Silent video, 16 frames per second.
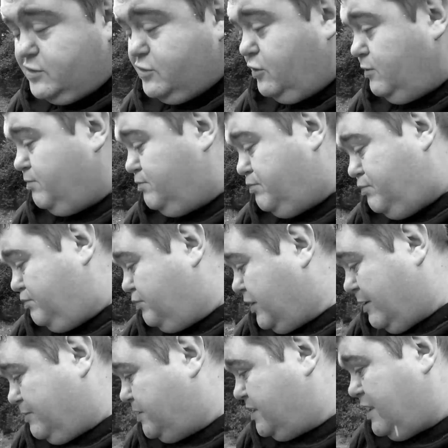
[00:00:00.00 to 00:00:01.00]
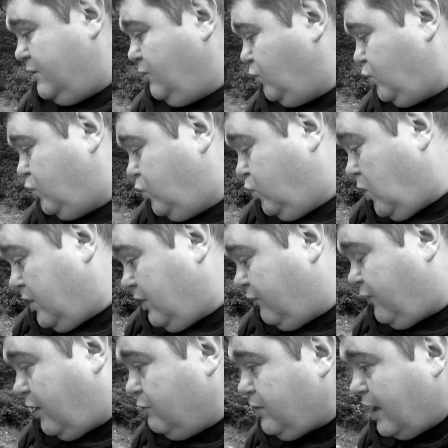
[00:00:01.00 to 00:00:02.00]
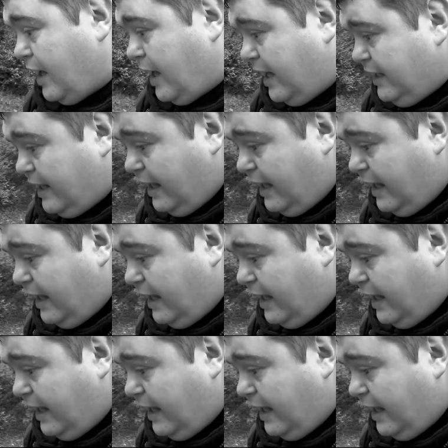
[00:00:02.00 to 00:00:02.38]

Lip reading: so perhaps they would have found her